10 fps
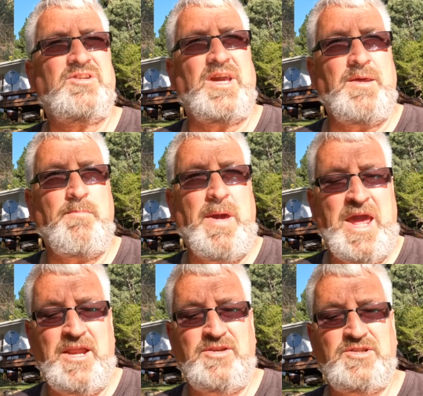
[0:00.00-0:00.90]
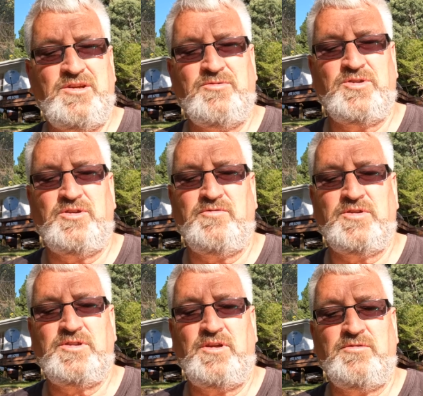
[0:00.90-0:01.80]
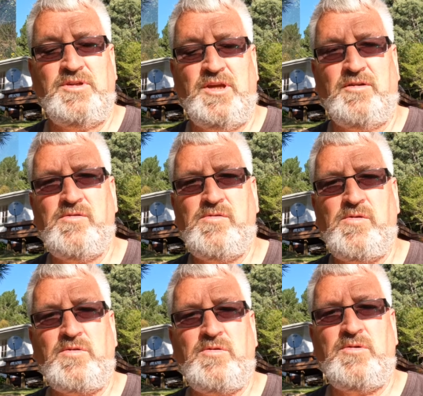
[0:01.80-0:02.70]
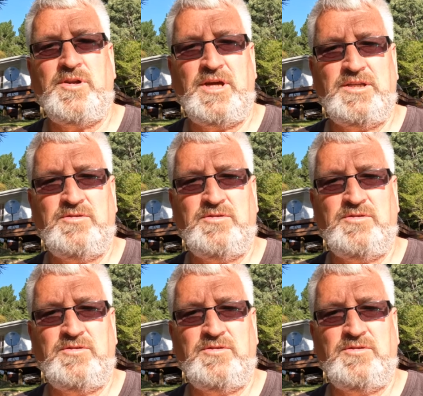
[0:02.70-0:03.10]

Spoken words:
get bad cell service. So yeah, got quite hard